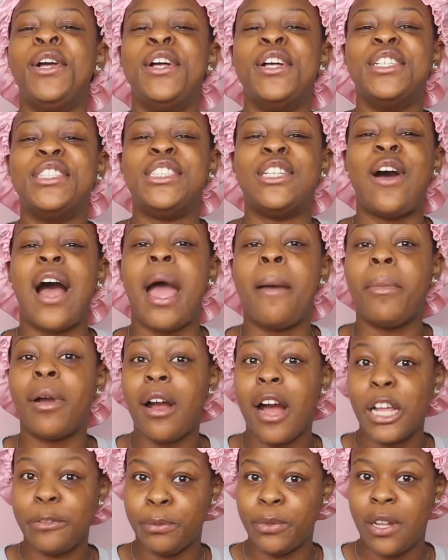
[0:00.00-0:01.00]
So I'm a
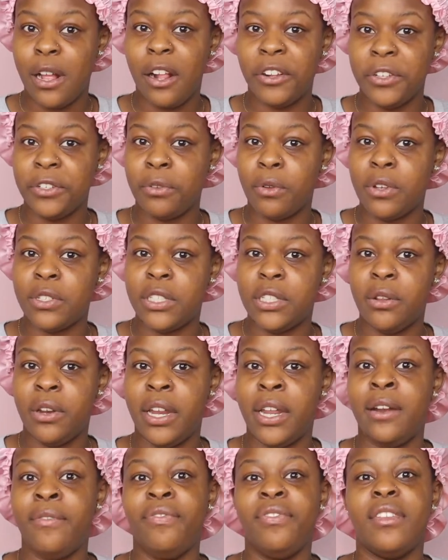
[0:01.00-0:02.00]
cosmetology school
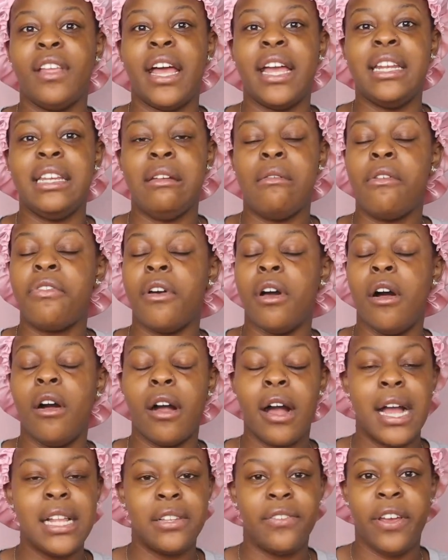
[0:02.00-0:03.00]
student. I deal with all
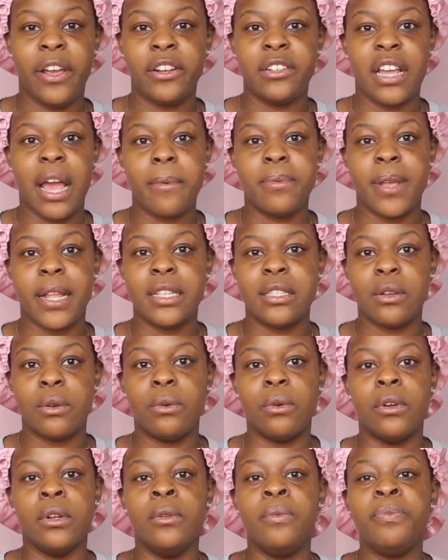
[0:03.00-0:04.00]
kinds of hair types at
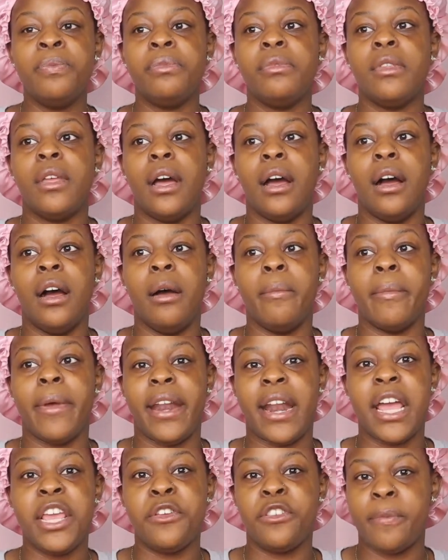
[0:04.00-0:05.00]
school,
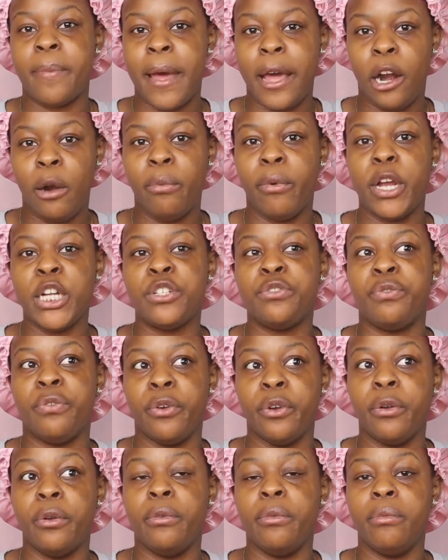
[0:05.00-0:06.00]
and I use a paddle brush
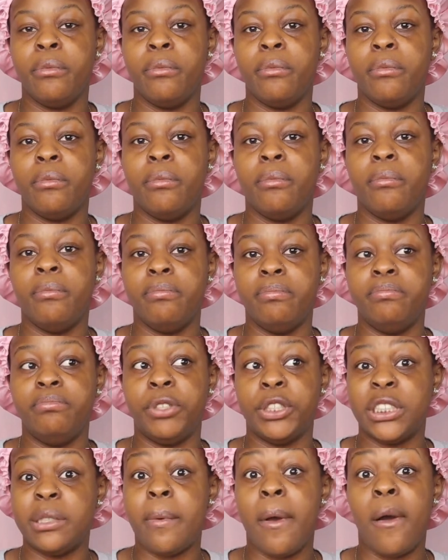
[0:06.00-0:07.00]
for
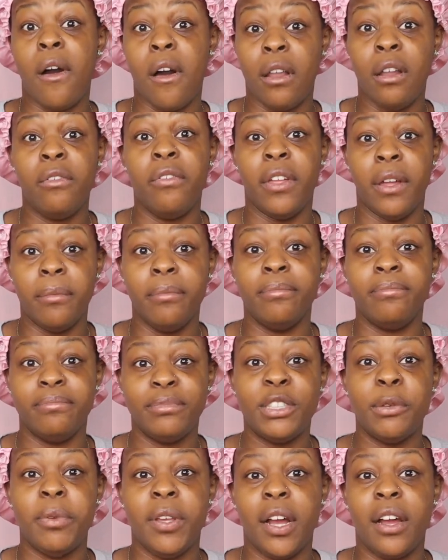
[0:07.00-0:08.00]
just about all of them,
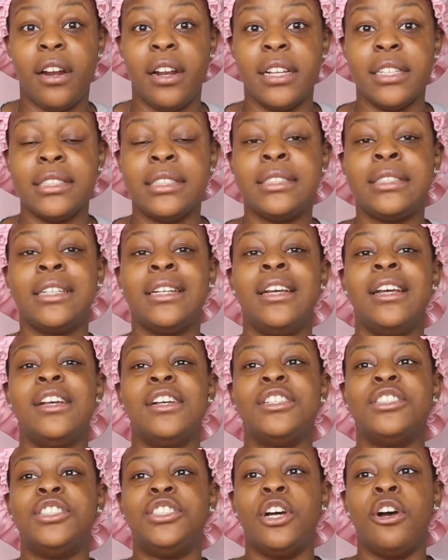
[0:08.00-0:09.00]
to be honest.
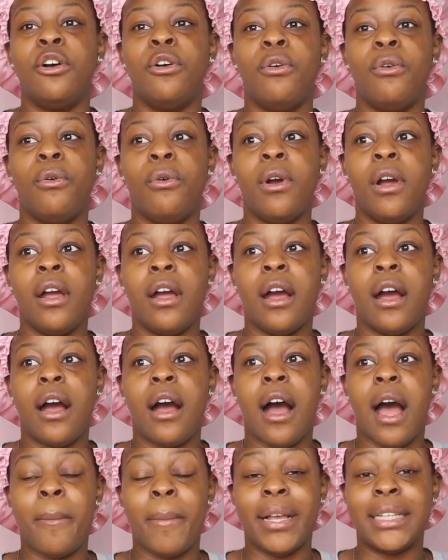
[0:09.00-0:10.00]
So
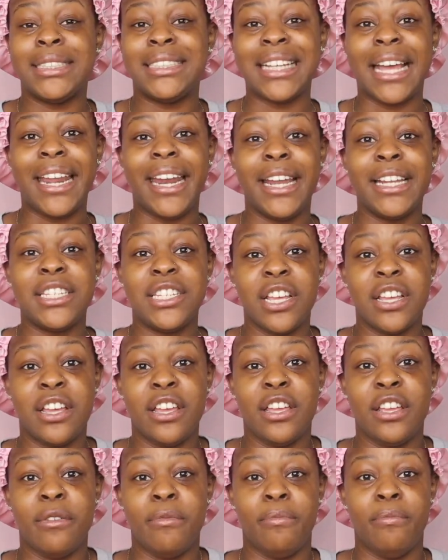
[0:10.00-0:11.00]
I'm excited
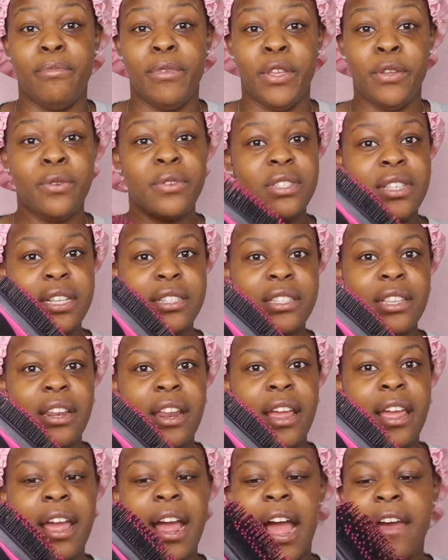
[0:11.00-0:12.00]
to use this
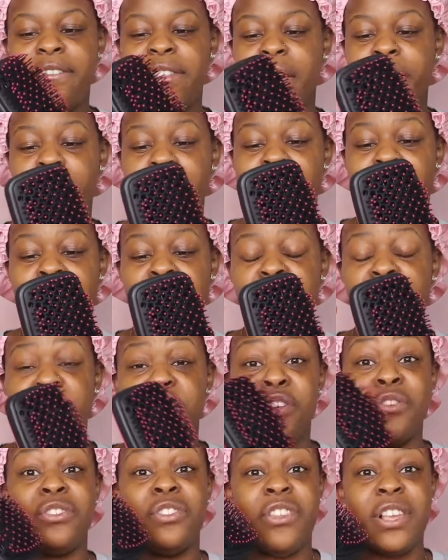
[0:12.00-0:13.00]
today. I've never
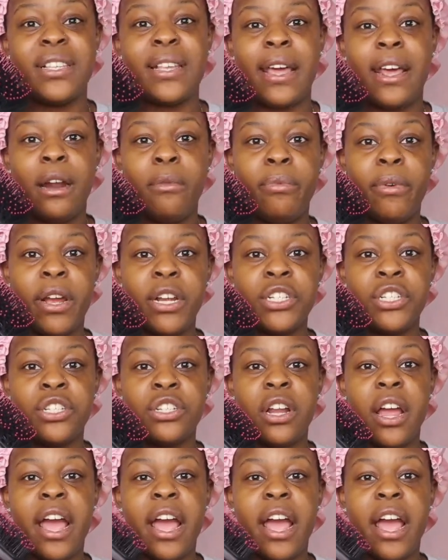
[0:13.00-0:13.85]
actually used this kind of brush.